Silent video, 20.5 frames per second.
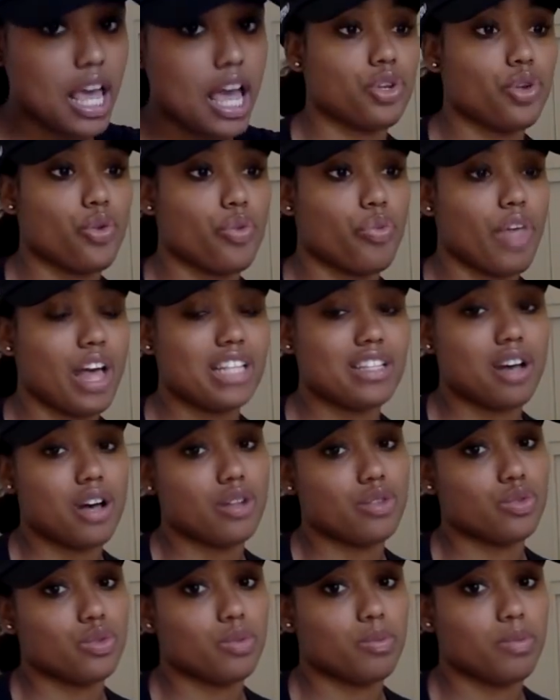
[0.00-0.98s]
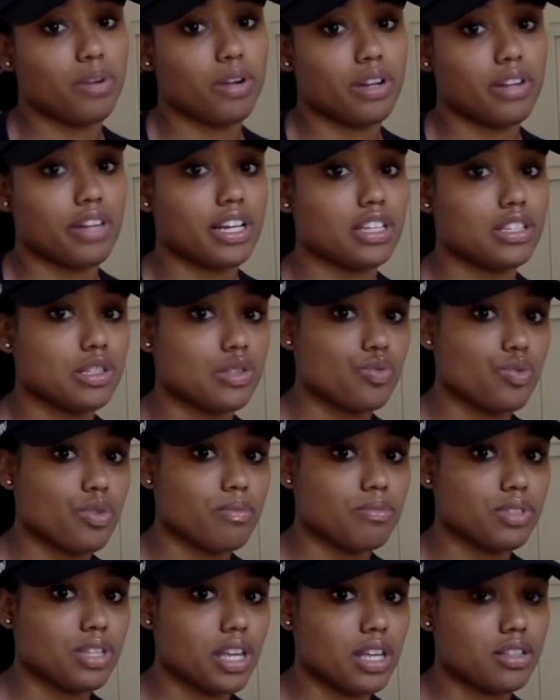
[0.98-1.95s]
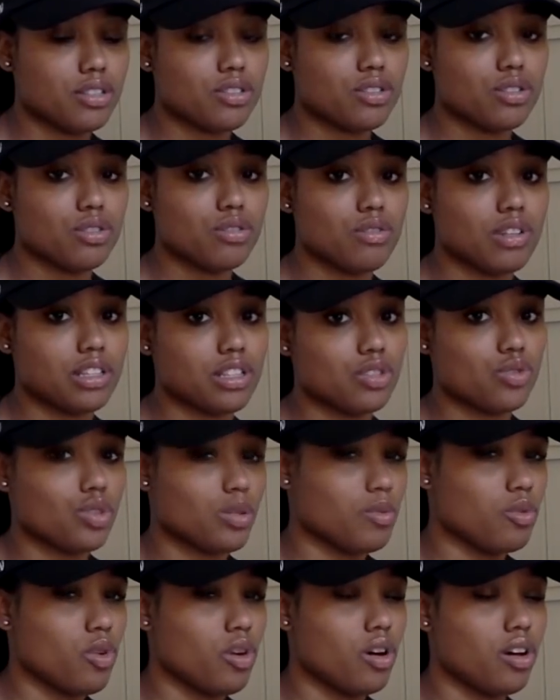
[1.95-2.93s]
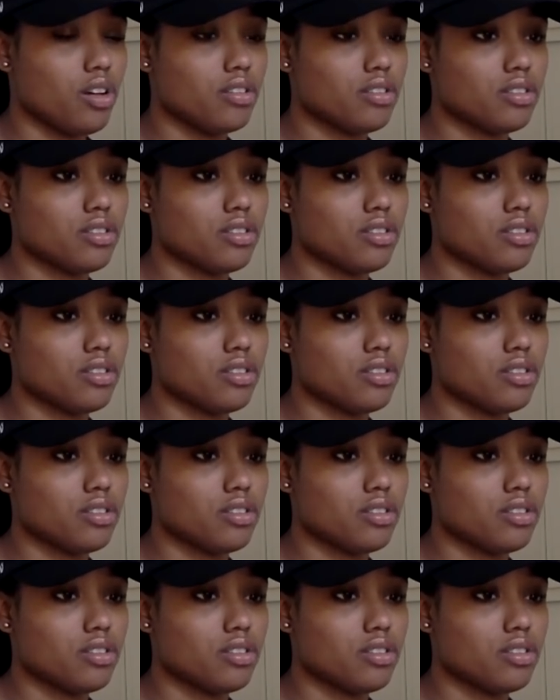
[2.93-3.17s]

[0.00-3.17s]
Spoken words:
So that's also a part of like a swim test too, like the swim Qual.